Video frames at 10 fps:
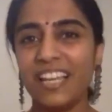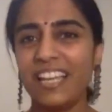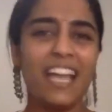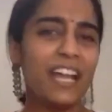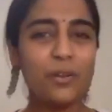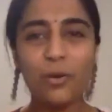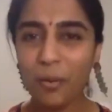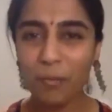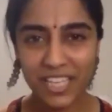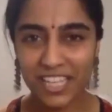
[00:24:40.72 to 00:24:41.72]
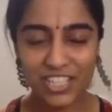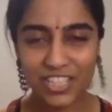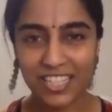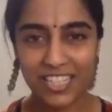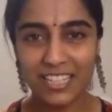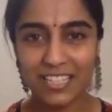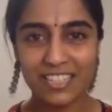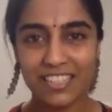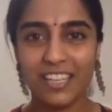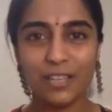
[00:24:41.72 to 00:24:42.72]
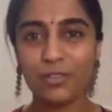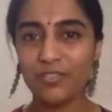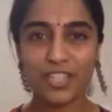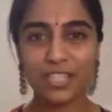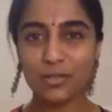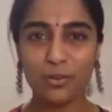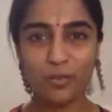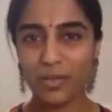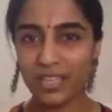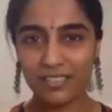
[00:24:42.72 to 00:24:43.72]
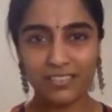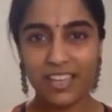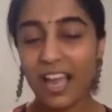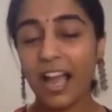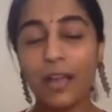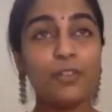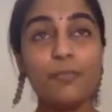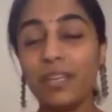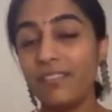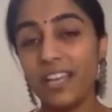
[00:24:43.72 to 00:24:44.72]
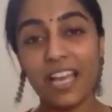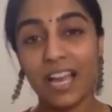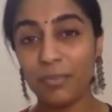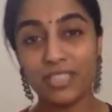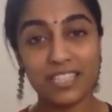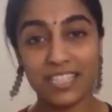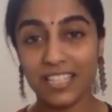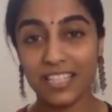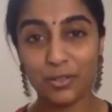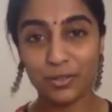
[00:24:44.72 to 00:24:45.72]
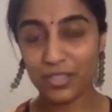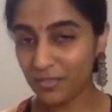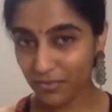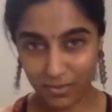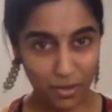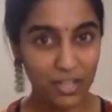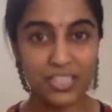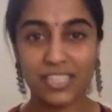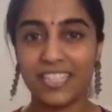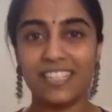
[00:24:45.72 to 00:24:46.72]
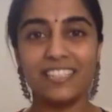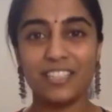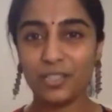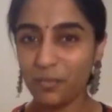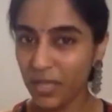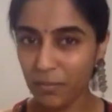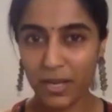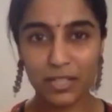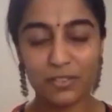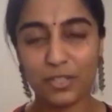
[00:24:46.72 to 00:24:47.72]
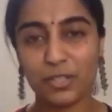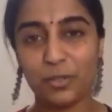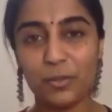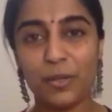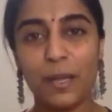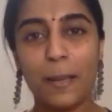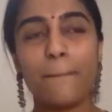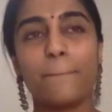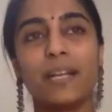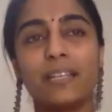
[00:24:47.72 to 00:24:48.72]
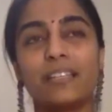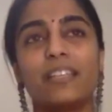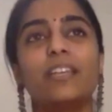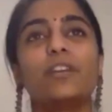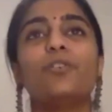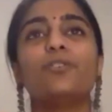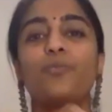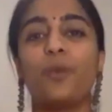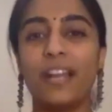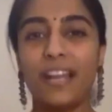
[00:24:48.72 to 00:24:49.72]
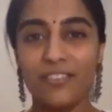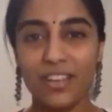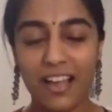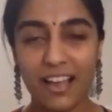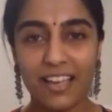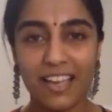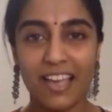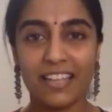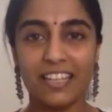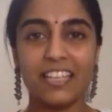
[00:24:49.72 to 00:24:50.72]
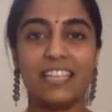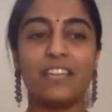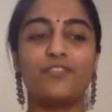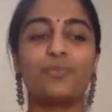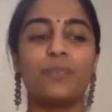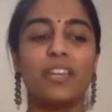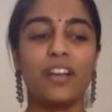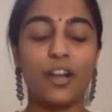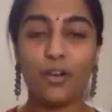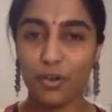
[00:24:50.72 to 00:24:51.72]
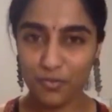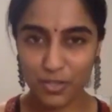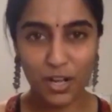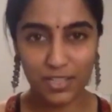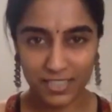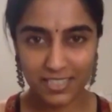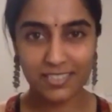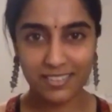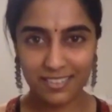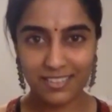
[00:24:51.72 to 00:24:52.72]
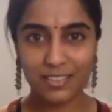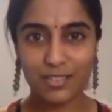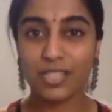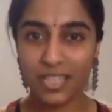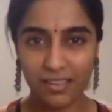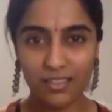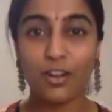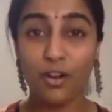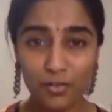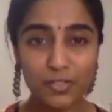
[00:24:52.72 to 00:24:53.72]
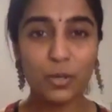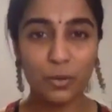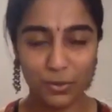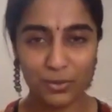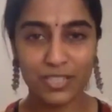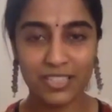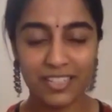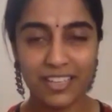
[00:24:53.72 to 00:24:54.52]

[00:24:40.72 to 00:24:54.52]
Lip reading: He had no obligation, right? He could have just told me. I would have been very happy just singing chorus, honestly, just to be a part of the show. But he goes one level high, and he gives me a lot of songs to sing, a lot of solos.